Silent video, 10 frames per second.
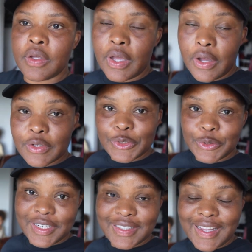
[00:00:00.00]
Y'all,
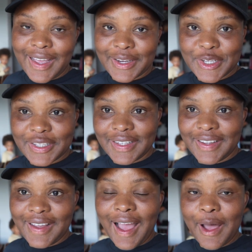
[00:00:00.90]
Jori's actually
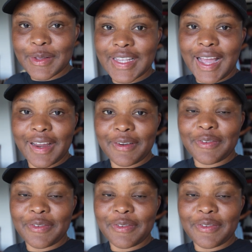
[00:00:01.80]
outside